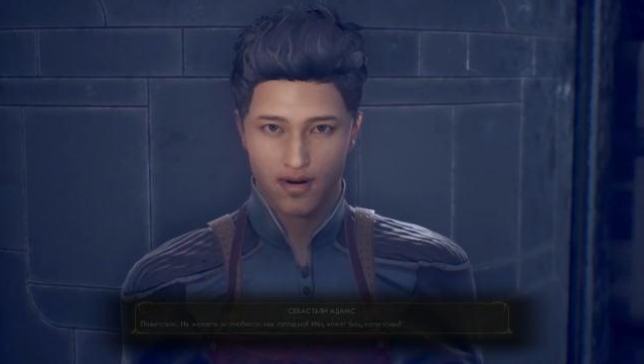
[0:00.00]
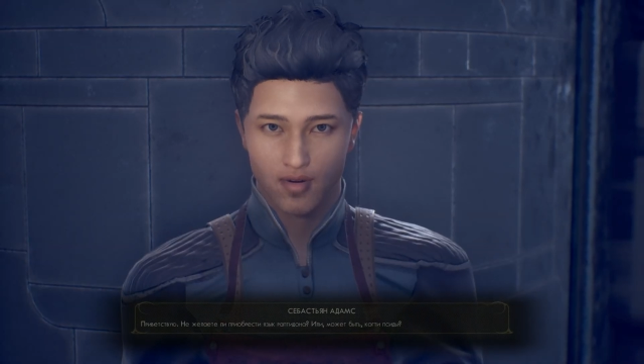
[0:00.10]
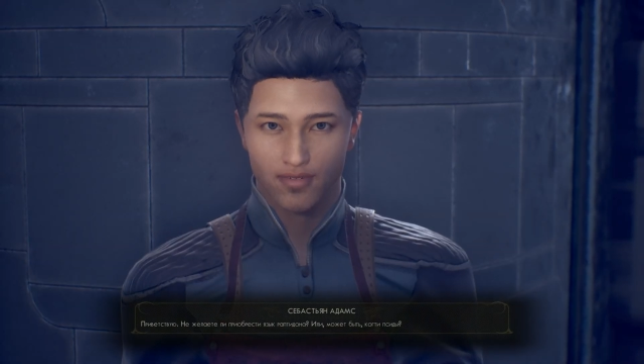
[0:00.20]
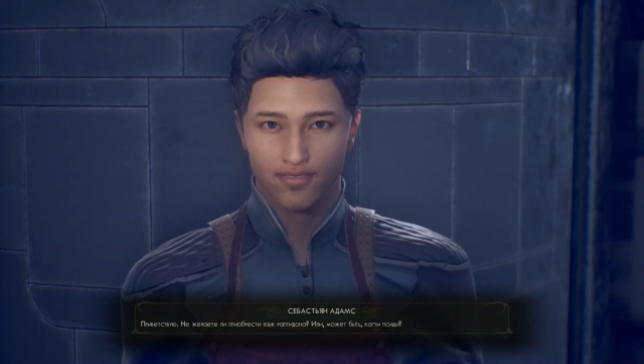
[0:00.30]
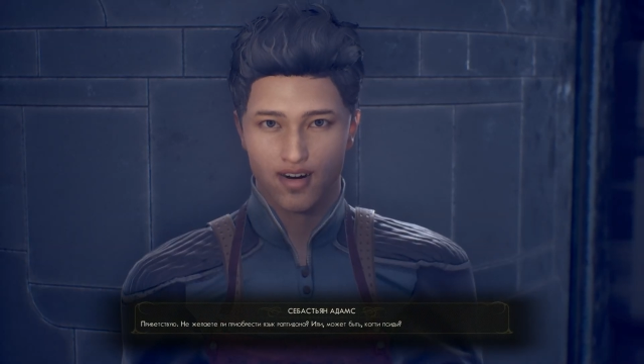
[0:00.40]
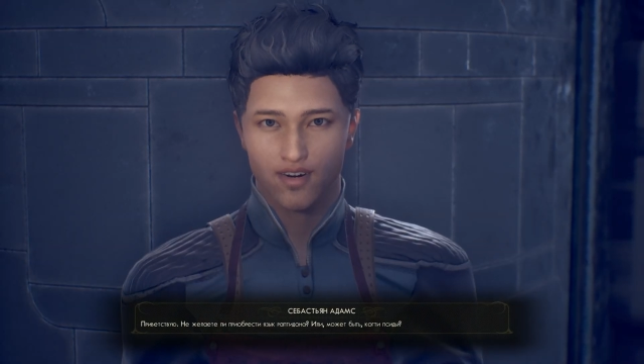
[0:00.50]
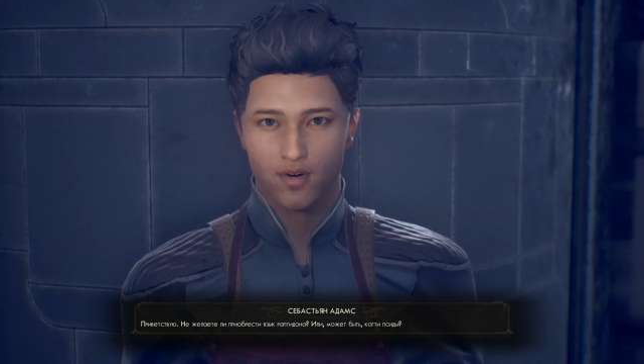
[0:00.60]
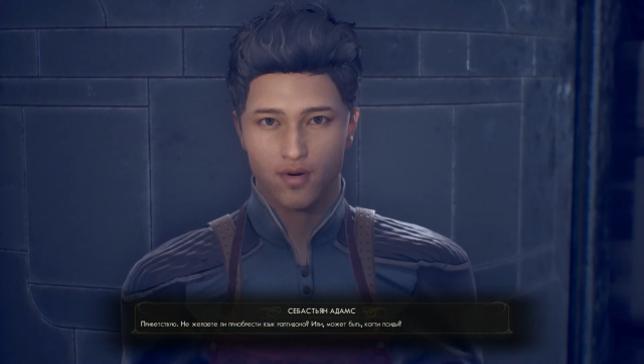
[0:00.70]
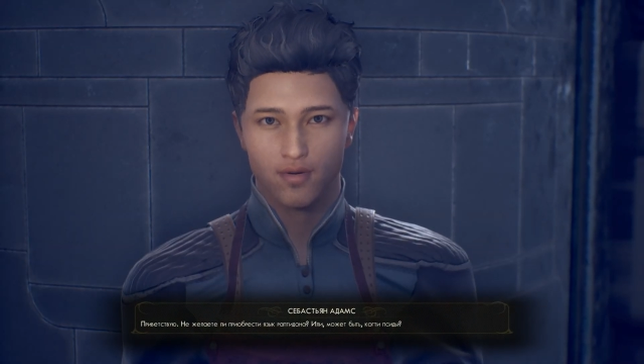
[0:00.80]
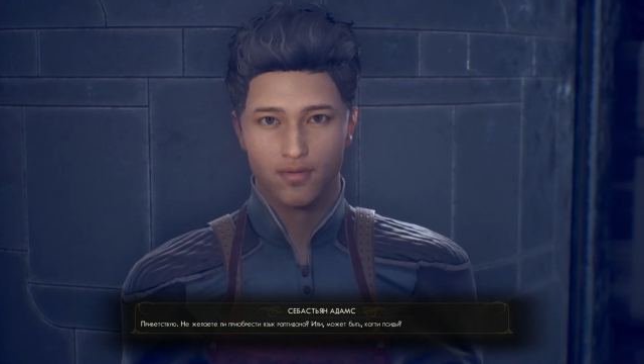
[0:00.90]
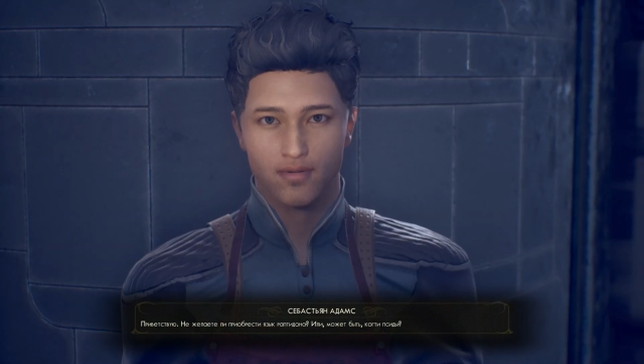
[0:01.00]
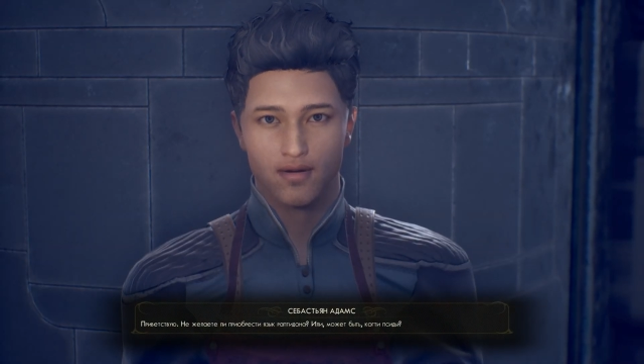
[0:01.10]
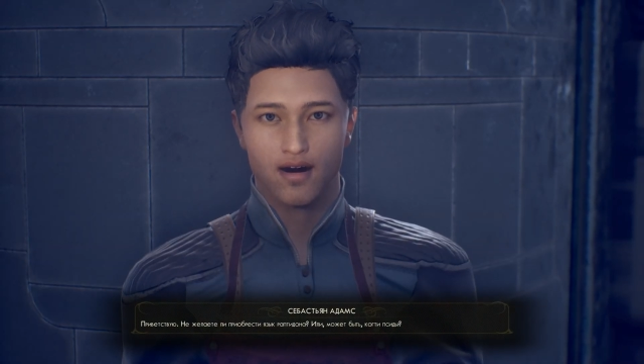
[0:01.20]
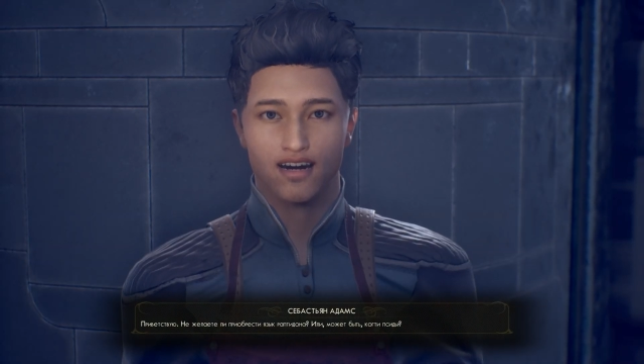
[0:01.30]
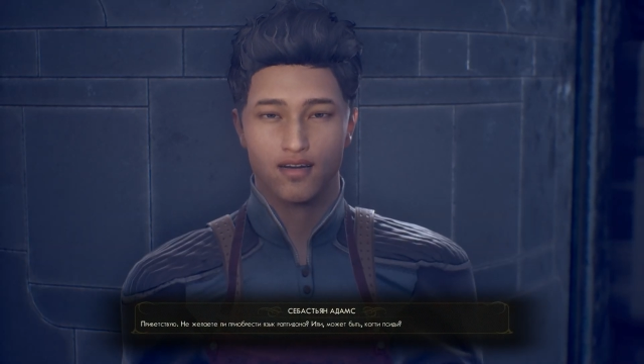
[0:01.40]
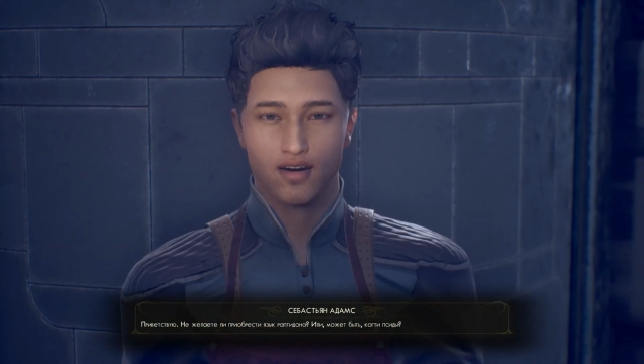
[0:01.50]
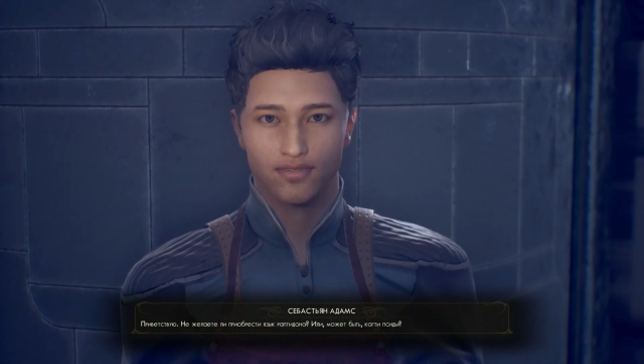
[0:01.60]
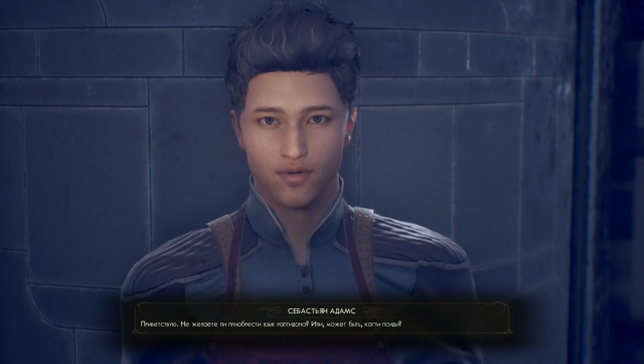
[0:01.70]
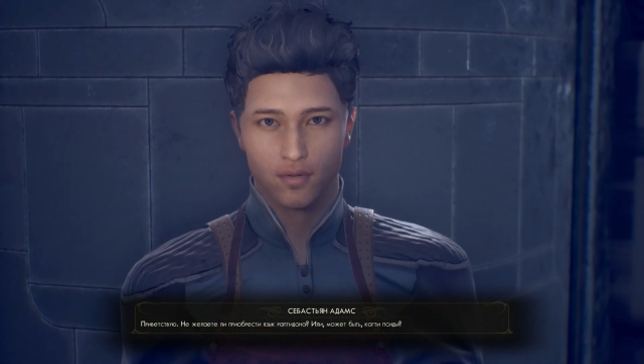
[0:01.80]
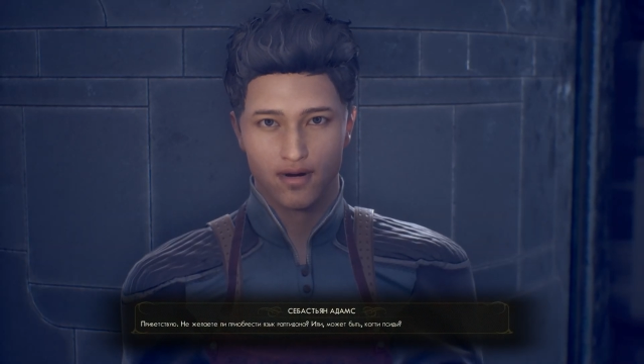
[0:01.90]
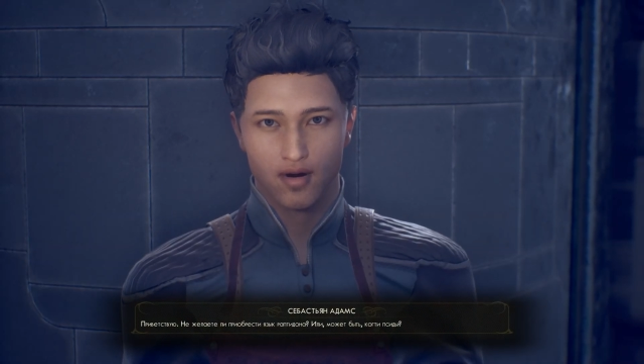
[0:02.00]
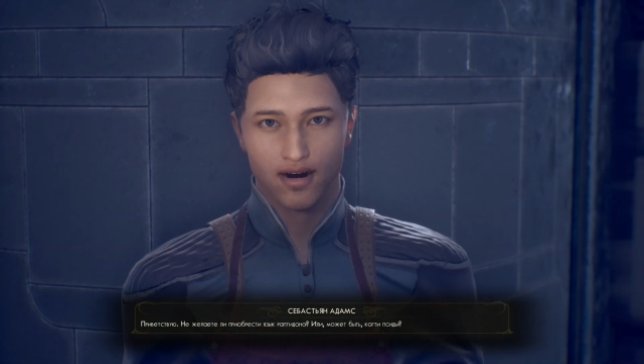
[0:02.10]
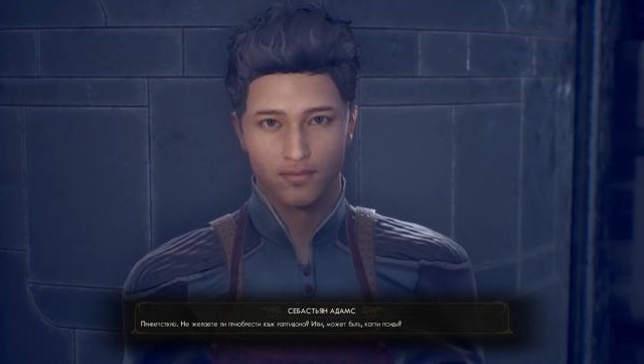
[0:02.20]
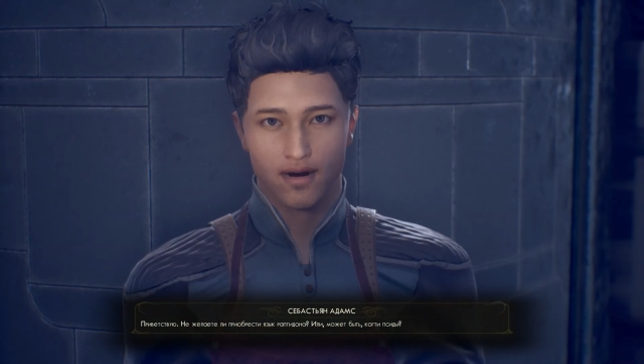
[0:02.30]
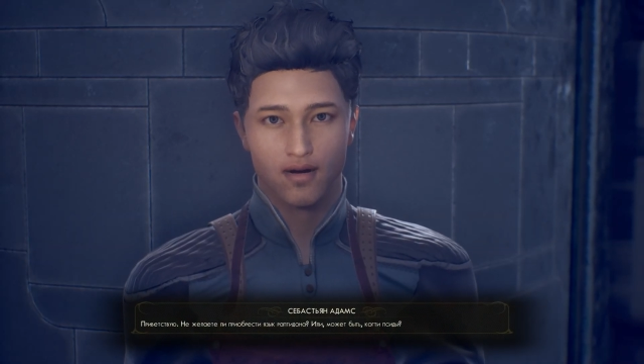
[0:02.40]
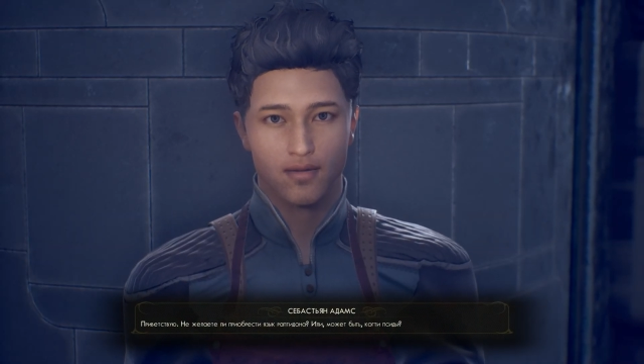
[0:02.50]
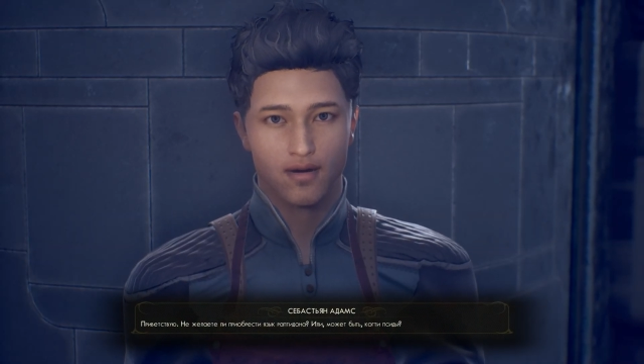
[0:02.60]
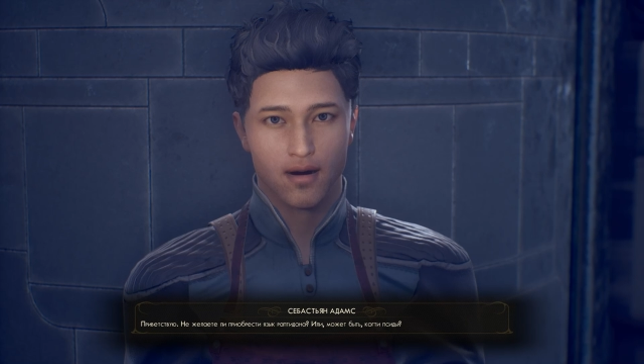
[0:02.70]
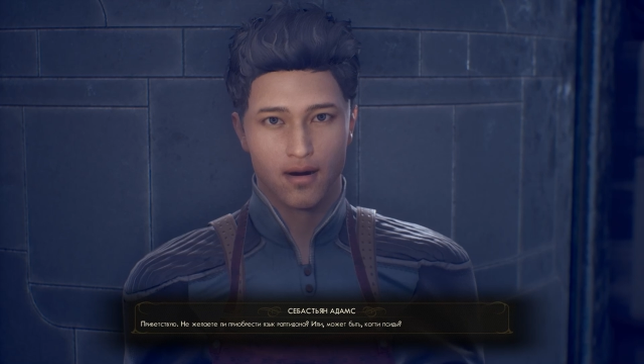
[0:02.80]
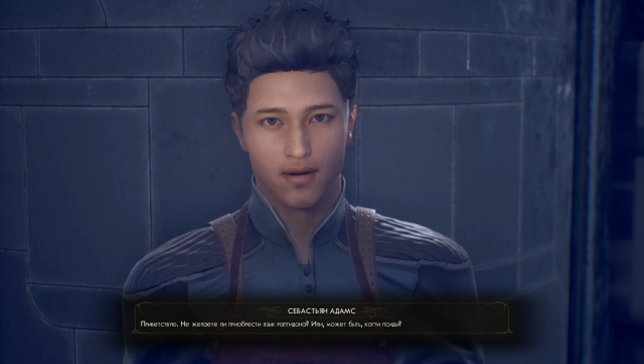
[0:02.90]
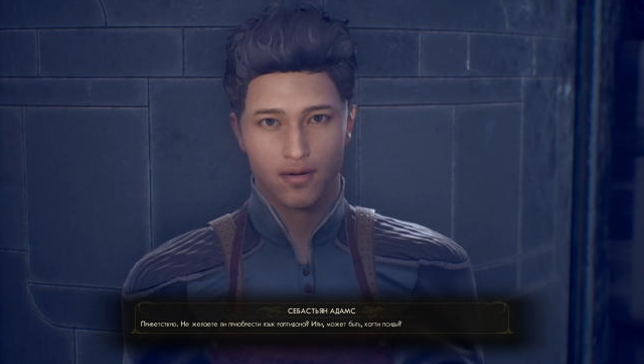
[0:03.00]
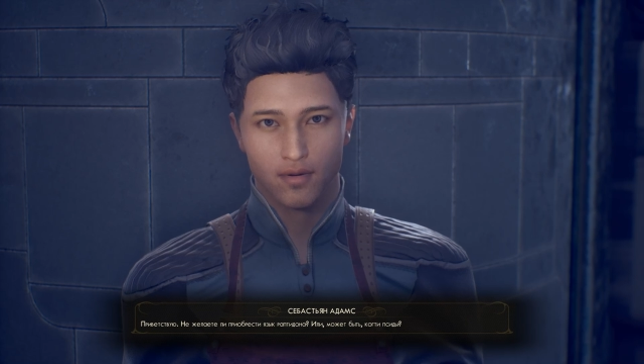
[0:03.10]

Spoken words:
Hello, stranger. Can I interest you in a raptidon tongue?